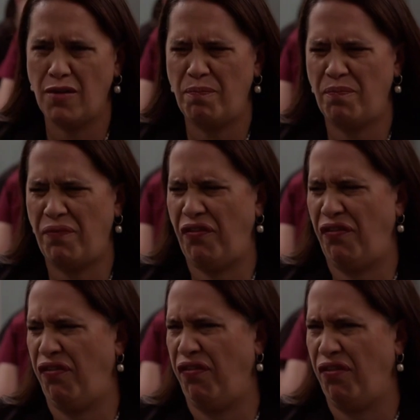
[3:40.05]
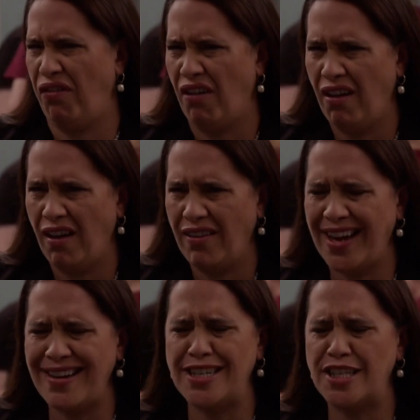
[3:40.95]
Oh,
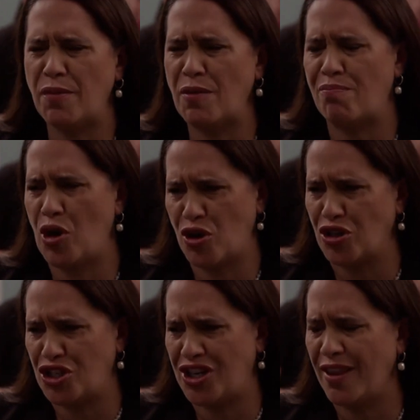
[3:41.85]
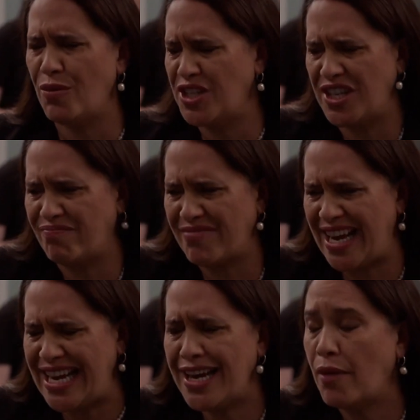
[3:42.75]
they need to be pushed, otherwise you
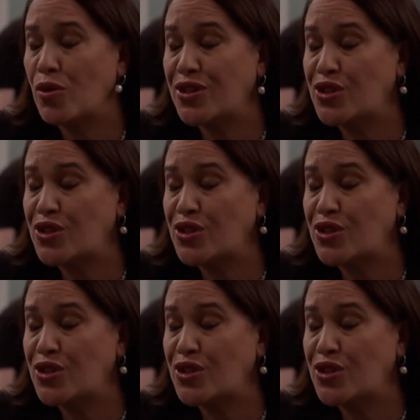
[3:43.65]
end up with